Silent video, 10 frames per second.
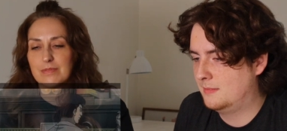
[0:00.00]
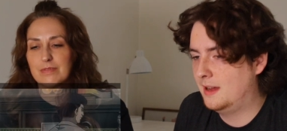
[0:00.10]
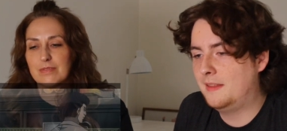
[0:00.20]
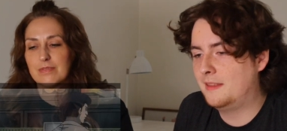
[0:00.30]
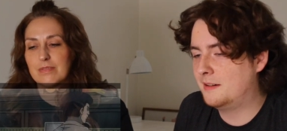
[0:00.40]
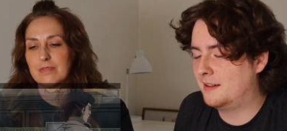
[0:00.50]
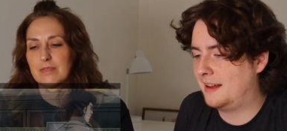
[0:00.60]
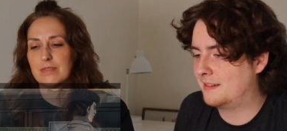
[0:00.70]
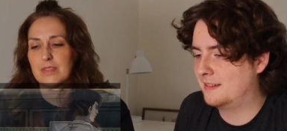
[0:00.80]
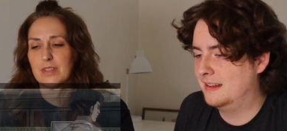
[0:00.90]
Speaker 1: And they're like
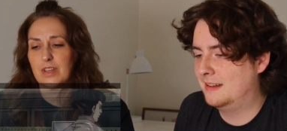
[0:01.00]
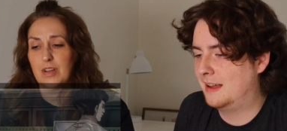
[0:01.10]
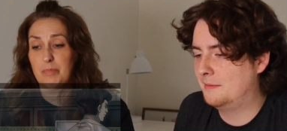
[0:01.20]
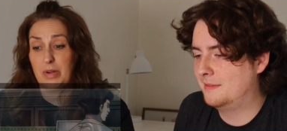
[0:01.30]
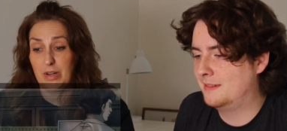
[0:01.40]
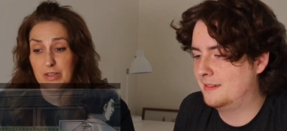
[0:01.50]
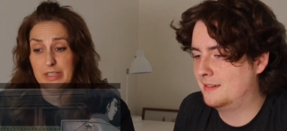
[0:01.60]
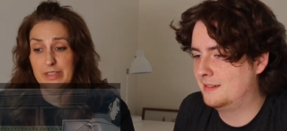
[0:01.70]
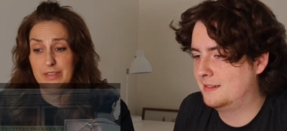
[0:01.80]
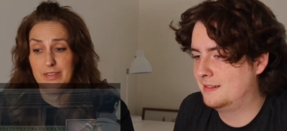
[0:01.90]
a
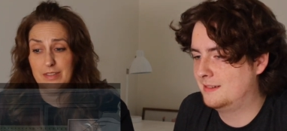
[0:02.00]
party.